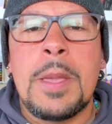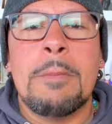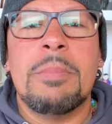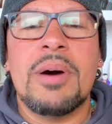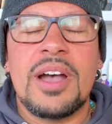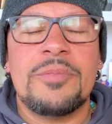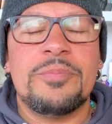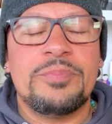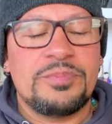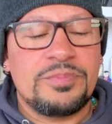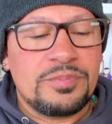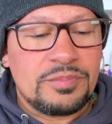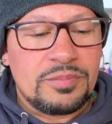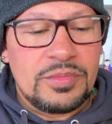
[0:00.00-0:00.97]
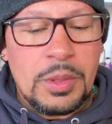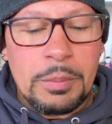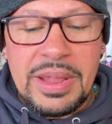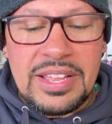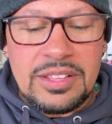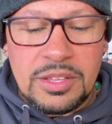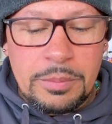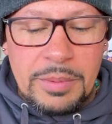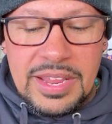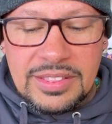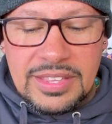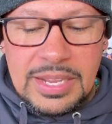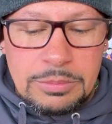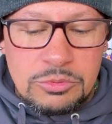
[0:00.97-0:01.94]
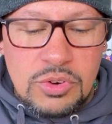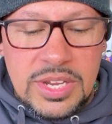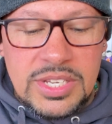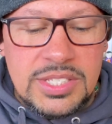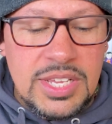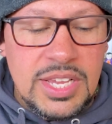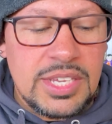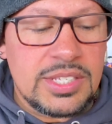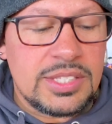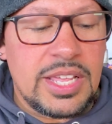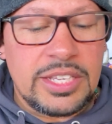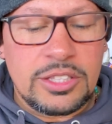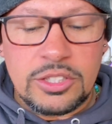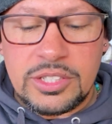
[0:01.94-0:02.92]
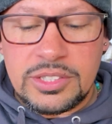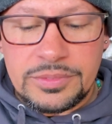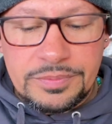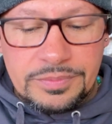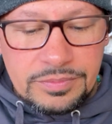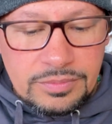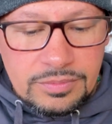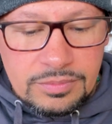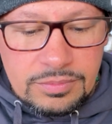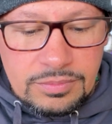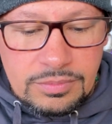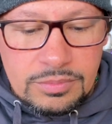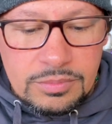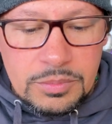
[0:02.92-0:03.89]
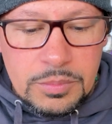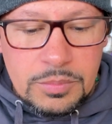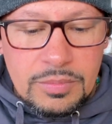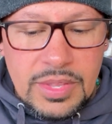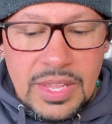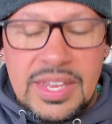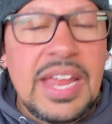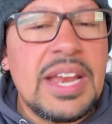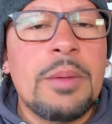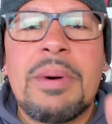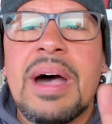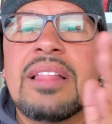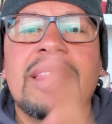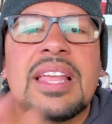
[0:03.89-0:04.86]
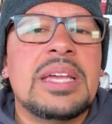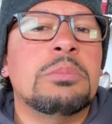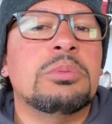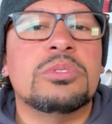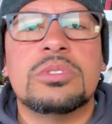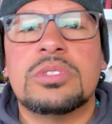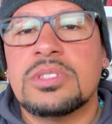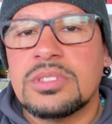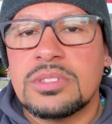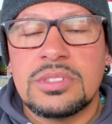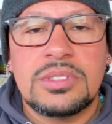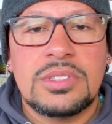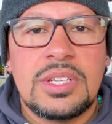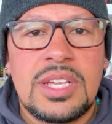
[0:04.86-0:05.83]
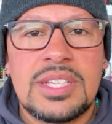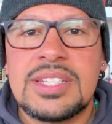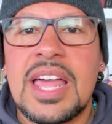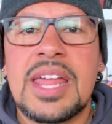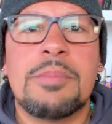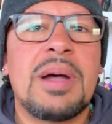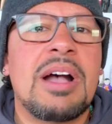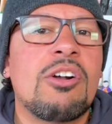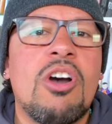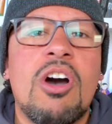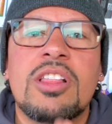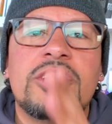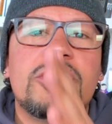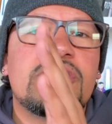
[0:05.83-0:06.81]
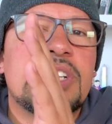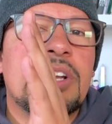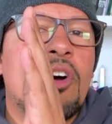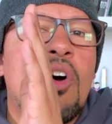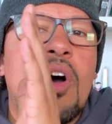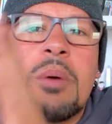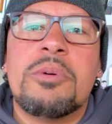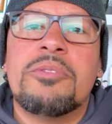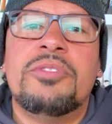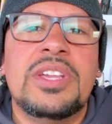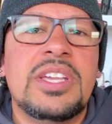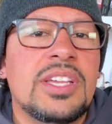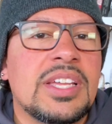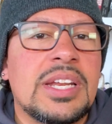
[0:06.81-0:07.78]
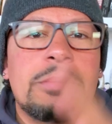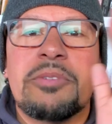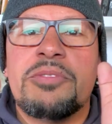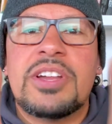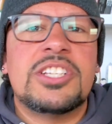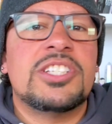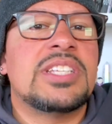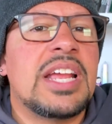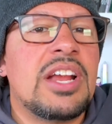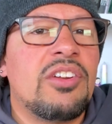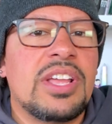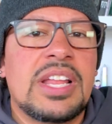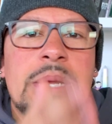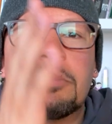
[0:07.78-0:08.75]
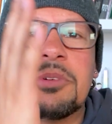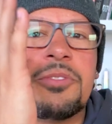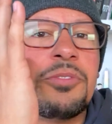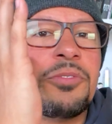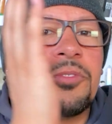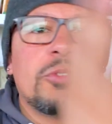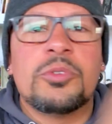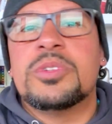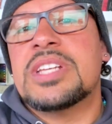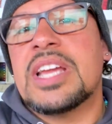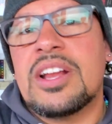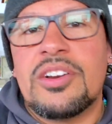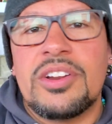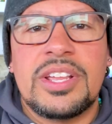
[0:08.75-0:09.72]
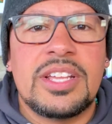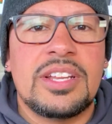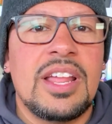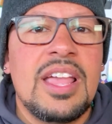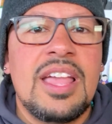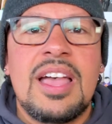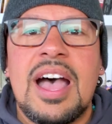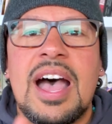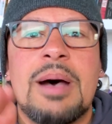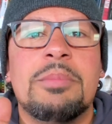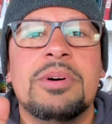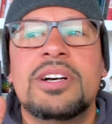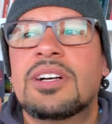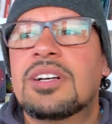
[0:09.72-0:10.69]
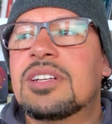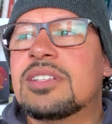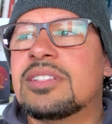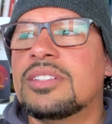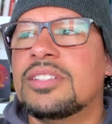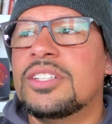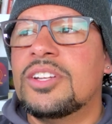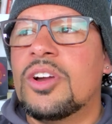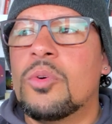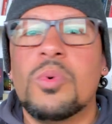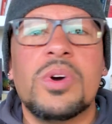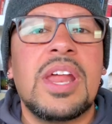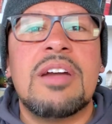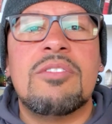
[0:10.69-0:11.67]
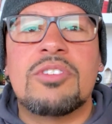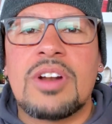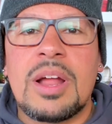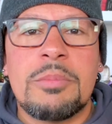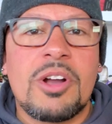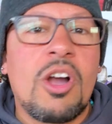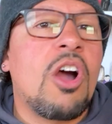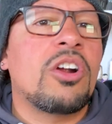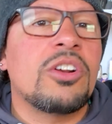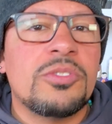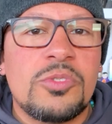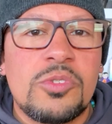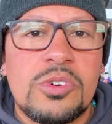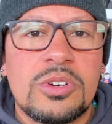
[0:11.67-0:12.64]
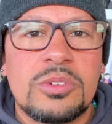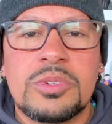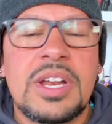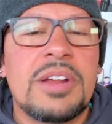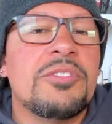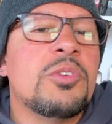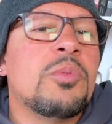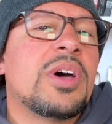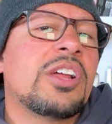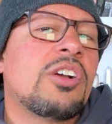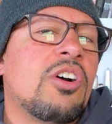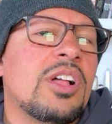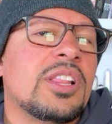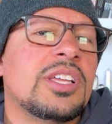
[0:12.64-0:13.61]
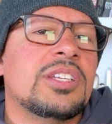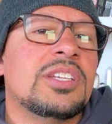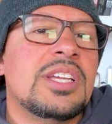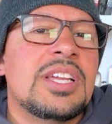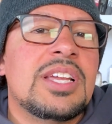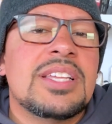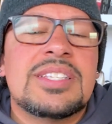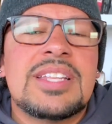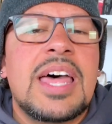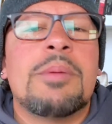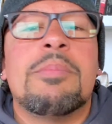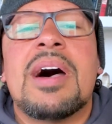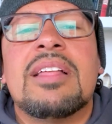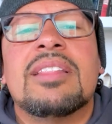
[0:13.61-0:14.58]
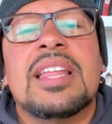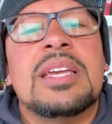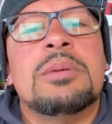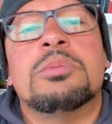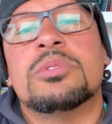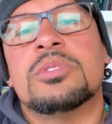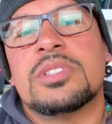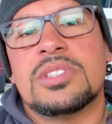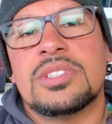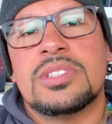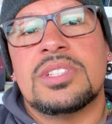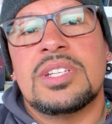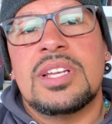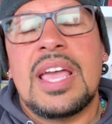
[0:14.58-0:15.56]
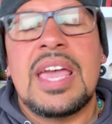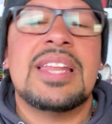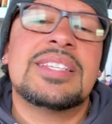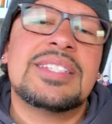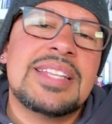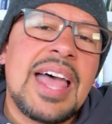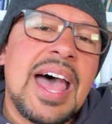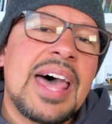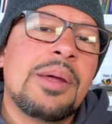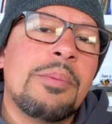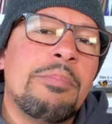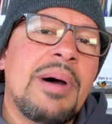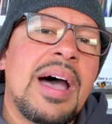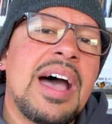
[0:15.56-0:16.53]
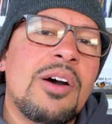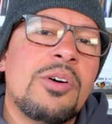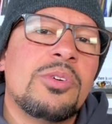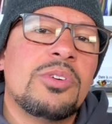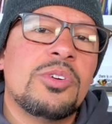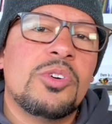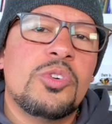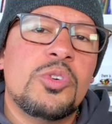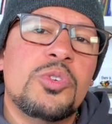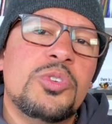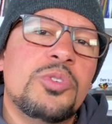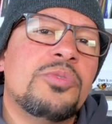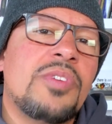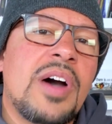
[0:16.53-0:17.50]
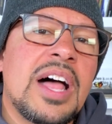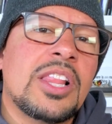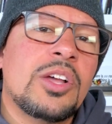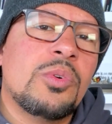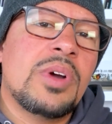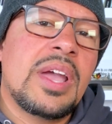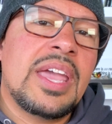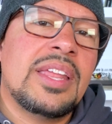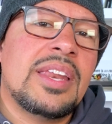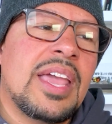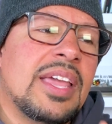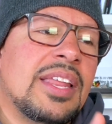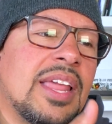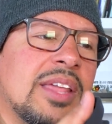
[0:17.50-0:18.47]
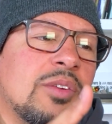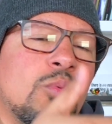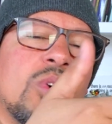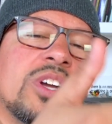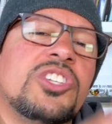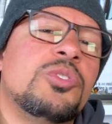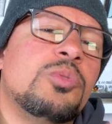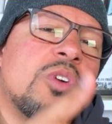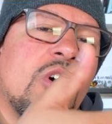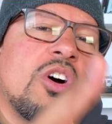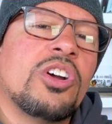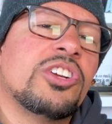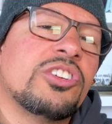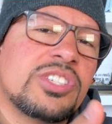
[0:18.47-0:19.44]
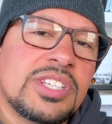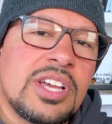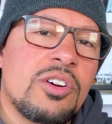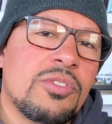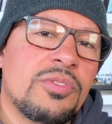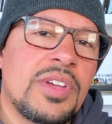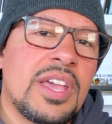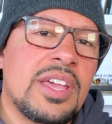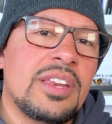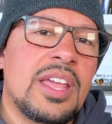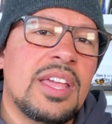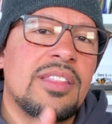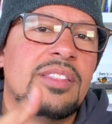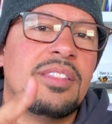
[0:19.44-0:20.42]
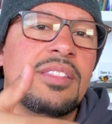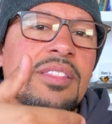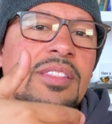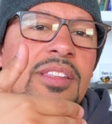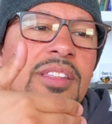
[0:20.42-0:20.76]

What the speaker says: But the main thing I'm trying to say is, look, it ain't about labels. It's not about calling yourself, oh, I'm a vegan, I'm a vegetarian, I'm a fruitarian, I'm a, whatever, I'm a carnivore, whatever you want to call it. It's not about labels, and it's not about who you follow and what you call yourself and